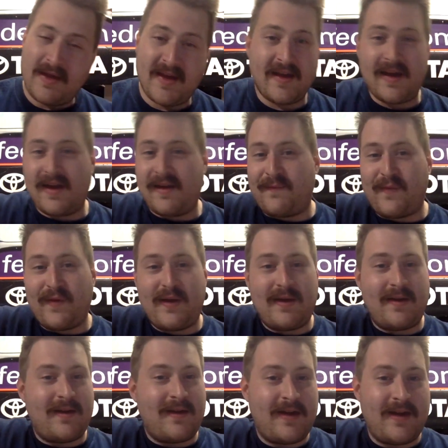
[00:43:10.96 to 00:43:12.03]
If
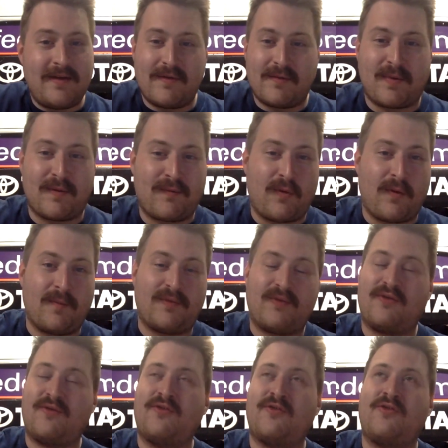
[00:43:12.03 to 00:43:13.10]
he even performs
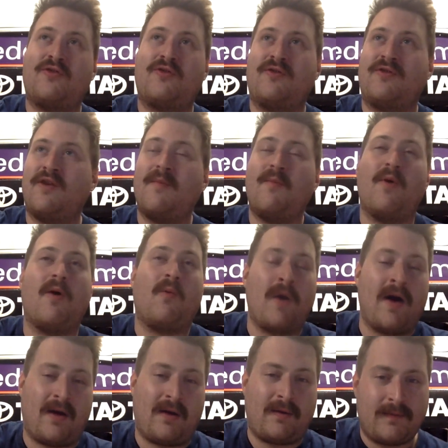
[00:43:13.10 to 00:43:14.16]
somewhat
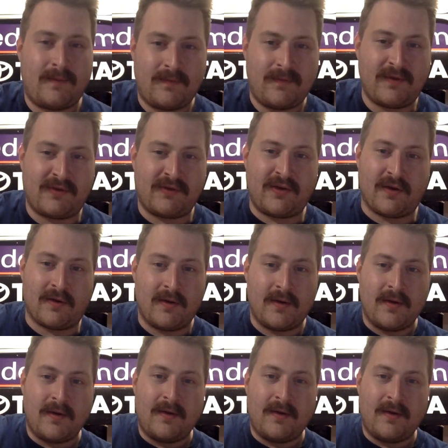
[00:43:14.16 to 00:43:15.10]
well this year,